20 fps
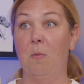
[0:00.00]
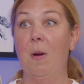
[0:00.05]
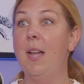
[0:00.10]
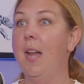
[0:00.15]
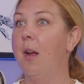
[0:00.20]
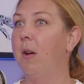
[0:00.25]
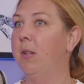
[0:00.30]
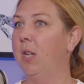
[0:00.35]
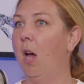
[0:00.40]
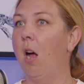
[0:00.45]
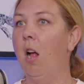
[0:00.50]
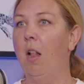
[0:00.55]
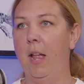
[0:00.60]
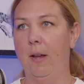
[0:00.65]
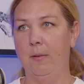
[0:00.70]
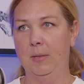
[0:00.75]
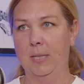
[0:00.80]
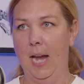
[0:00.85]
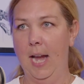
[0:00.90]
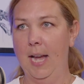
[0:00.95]
Right now, it's all
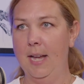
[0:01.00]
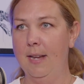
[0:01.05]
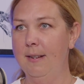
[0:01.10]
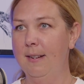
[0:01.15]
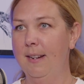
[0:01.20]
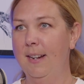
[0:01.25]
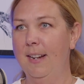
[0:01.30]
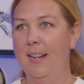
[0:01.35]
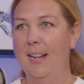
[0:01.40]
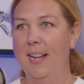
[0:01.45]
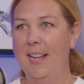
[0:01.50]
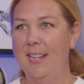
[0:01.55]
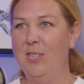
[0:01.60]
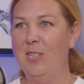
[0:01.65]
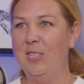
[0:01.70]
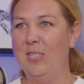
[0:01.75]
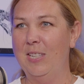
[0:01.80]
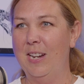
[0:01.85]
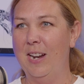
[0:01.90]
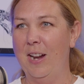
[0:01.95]
outside, right?
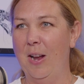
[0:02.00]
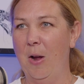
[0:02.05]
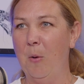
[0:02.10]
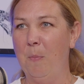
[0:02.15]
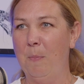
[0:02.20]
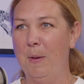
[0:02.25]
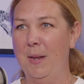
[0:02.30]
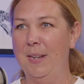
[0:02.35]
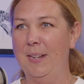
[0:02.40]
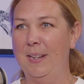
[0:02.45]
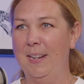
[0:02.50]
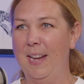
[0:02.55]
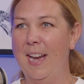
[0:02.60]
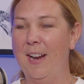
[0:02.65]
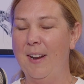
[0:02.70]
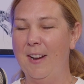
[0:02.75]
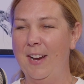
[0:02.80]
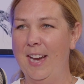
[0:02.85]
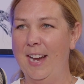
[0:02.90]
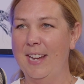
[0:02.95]
Just in an open
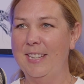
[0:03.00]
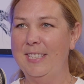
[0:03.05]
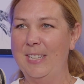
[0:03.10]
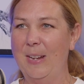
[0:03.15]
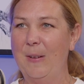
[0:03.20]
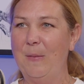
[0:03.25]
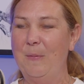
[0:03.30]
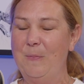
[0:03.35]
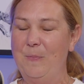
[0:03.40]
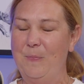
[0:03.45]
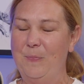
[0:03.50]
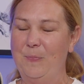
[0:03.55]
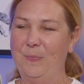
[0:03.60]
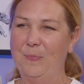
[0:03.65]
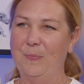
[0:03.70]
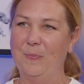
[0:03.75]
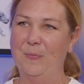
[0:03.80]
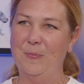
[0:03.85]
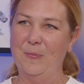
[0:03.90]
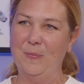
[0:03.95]
area. So, right.
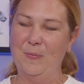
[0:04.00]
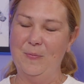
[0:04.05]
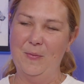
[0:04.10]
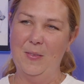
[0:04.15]
wow.